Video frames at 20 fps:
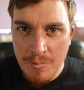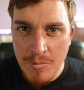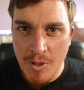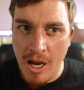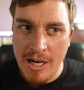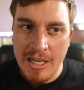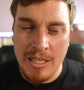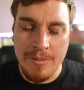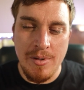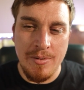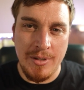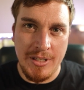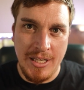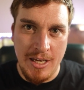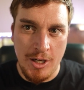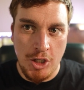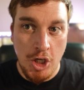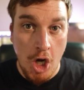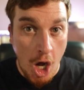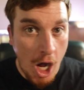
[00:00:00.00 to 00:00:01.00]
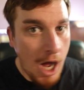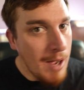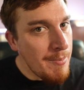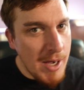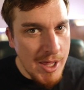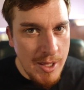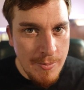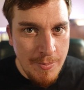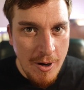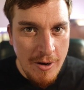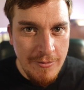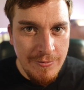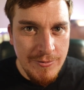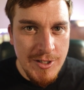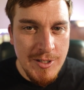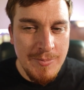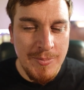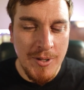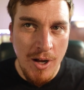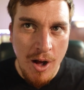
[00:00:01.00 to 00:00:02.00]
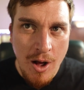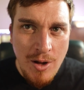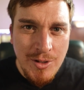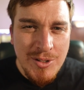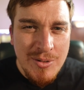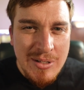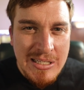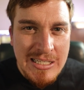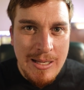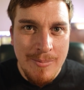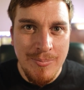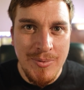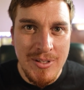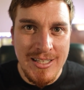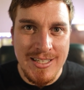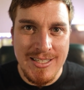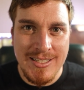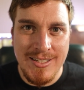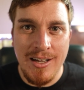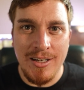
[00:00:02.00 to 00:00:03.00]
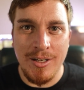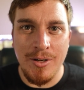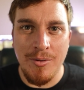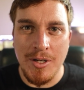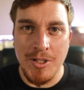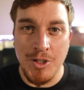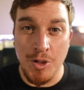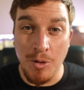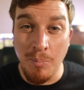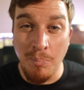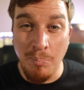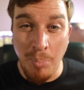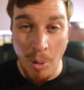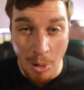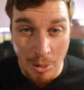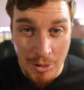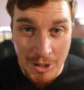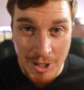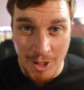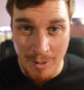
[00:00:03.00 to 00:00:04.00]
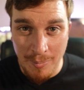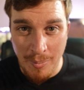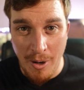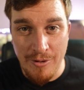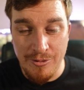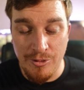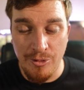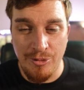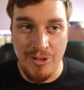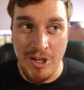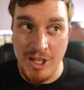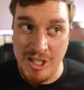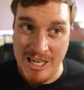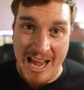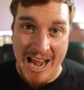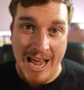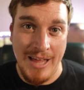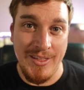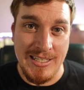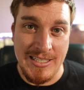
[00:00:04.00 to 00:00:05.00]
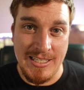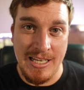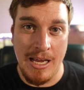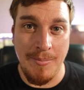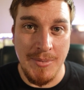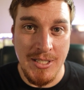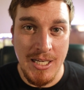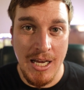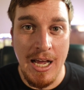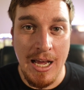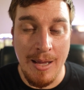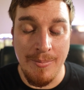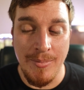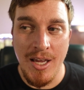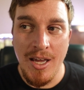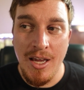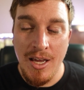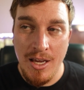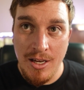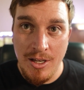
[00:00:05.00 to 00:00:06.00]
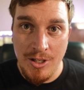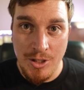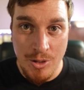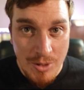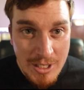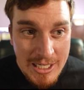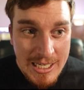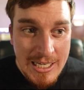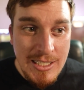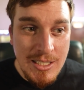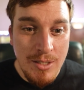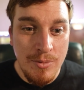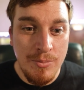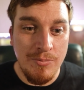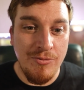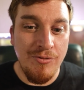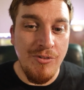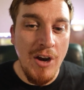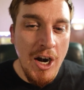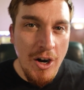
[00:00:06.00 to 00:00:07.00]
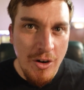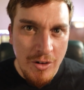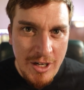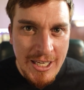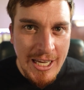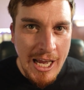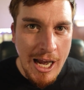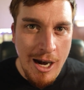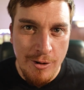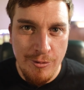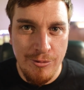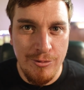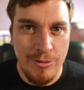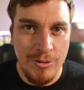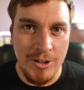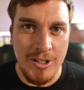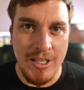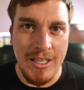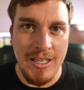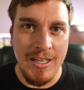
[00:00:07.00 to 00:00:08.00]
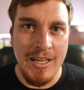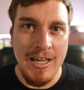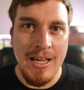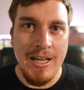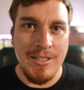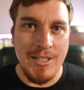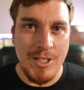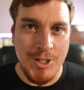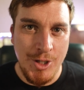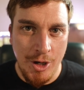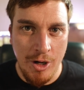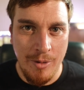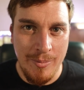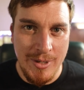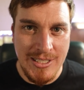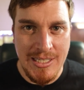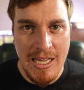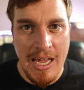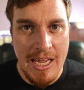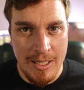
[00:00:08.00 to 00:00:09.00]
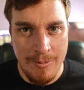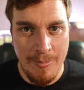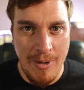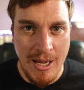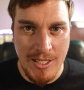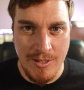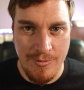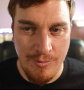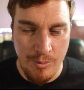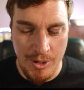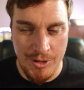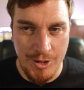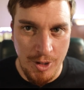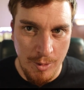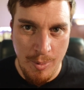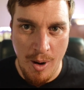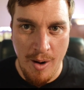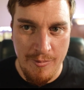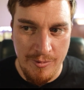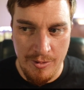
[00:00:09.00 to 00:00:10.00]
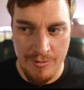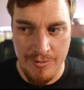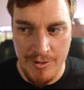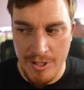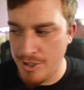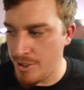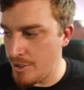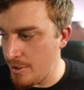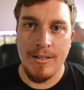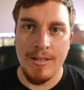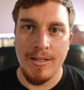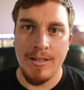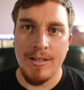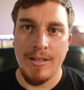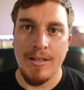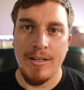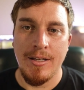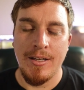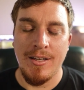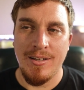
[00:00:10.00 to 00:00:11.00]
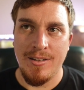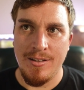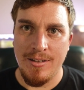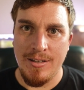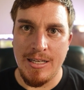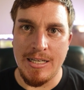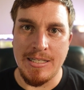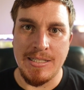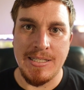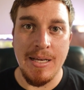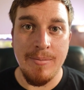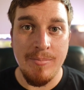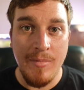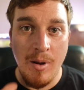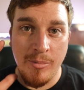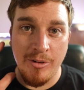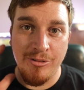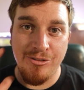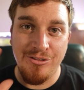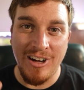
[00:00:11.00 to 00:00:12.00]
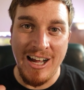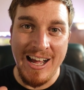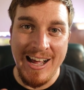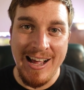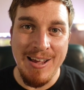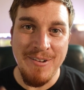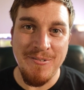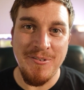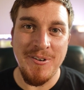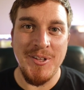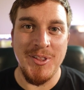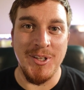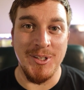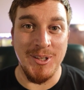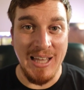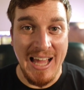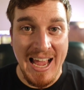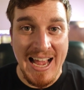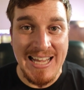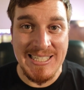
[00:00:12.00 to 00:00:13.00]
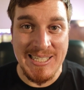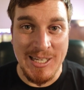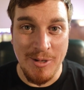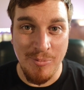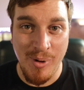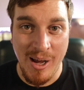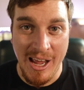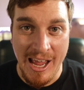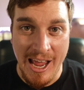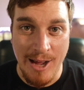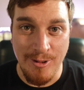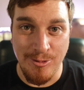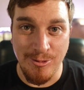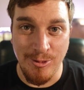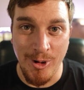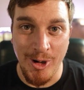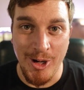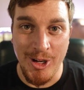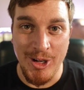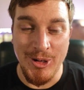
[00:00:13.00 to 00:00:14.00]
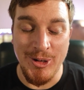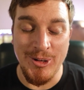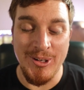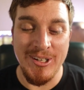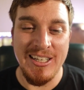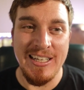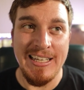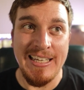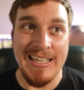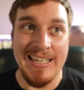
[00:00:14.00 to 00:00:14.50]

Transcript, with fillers: not going to be able to get caught by the puffers, but also something that's not going to bully your puffer fish at the same time. You need to very carefully determine tank mates with your puffer fish. And tip number 5, the last tip I have for you,